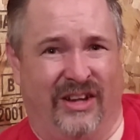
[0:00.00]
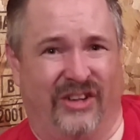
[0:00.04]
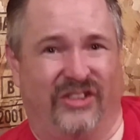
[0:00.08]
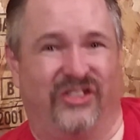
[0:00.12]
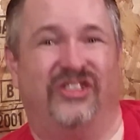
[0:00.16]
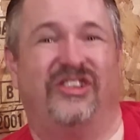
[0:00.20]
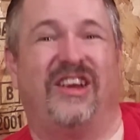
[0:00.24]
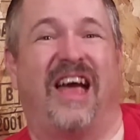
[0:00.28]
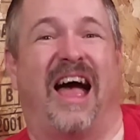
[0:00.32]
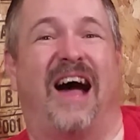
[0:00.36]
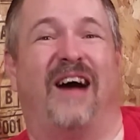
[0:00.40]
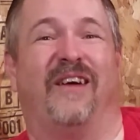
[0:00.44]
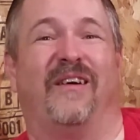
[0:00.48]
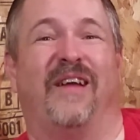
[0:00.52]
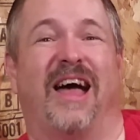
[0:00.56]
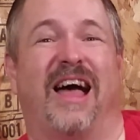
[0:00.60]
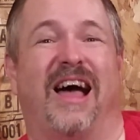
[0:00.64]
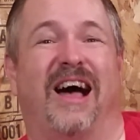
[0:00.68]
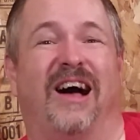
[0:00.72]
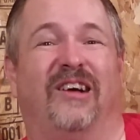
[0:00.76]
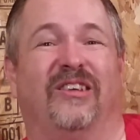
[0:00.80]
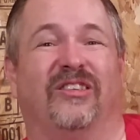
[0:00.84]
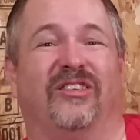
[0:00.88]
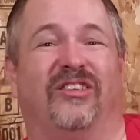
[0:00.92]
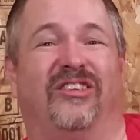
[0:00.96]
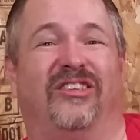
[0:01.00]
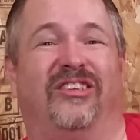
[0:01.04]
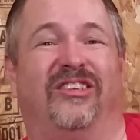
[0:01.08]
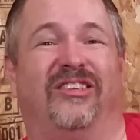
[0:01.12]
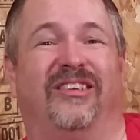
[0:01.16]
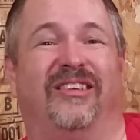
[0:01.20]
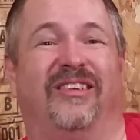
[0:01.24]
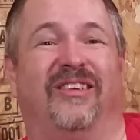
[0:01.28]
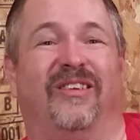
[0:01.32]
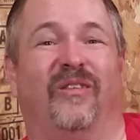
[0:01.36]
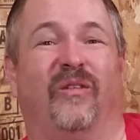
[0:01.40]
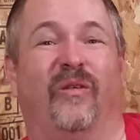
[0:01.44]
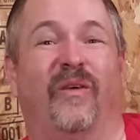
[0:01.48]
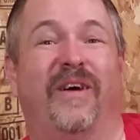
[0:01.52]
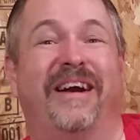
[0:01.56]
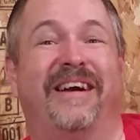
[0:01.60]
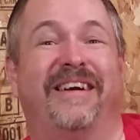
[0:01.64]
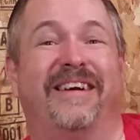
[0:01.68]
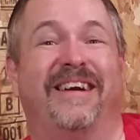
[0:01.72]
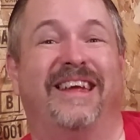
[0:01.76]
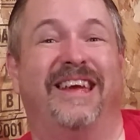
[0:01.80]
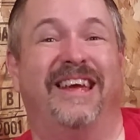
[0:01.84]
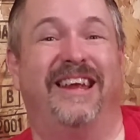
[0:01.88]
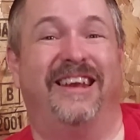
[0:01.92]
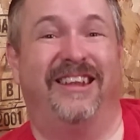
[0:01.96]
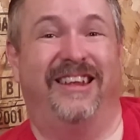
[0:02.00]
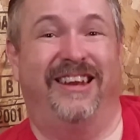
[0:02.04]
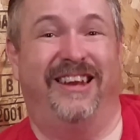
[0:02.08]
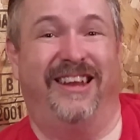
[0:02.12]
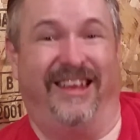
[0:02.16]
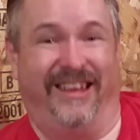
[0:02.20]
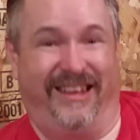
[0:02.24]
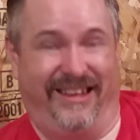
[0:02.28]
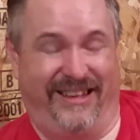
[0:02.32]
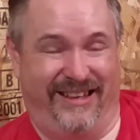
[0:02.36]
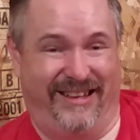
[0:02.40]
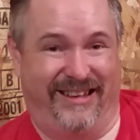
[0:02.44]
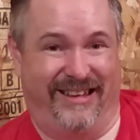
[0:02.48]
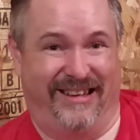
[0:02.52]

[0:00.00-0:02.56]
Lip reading: Shout outs where needed.